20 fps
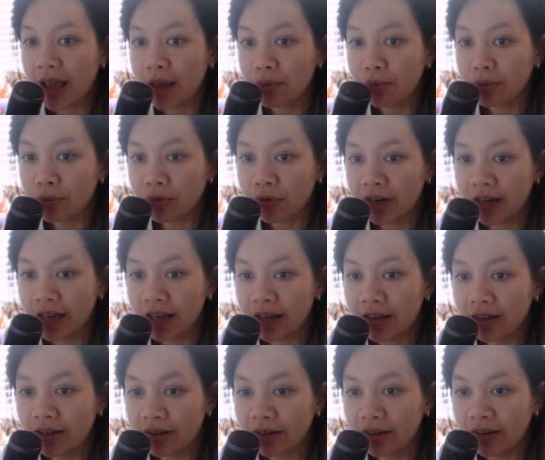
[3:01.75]
a pretty
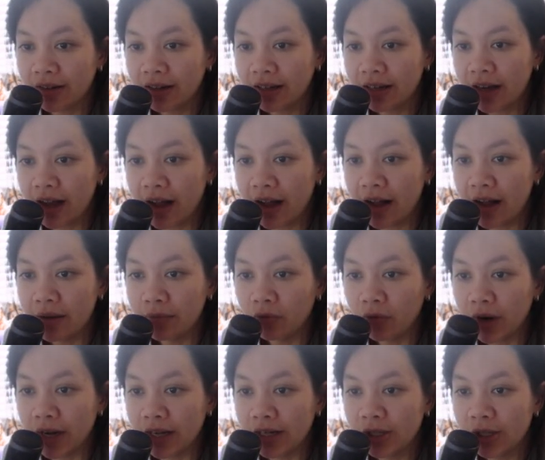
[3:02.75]
good
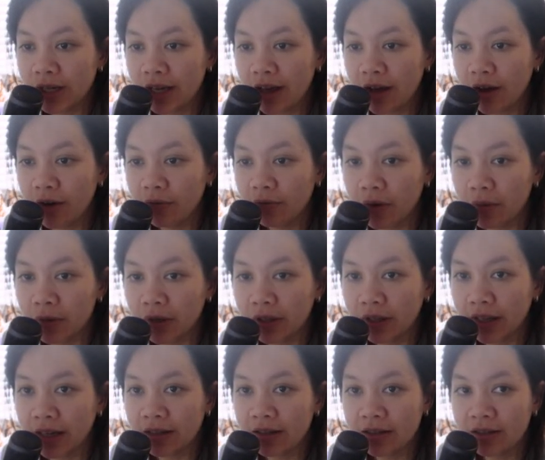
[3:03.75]
ratio from
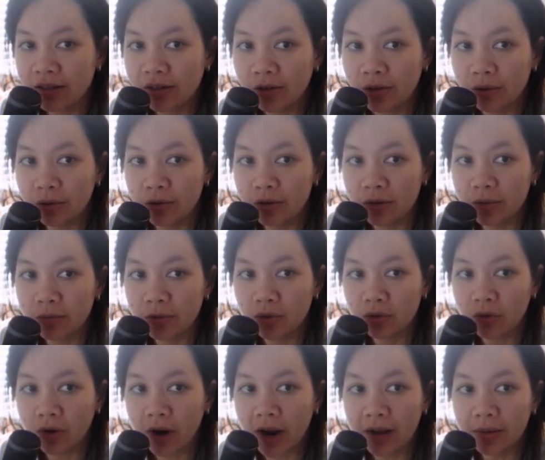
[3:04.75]
clicks to
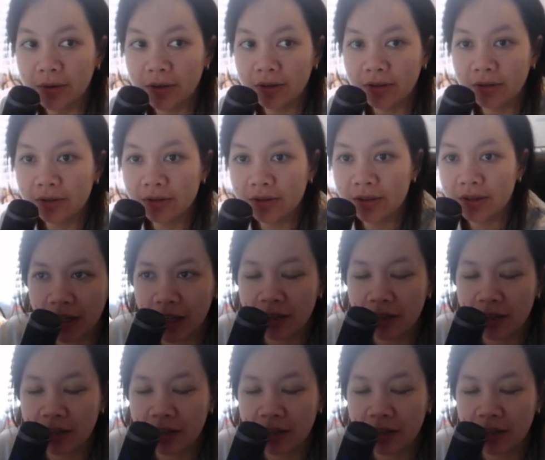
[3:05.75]
subscribers.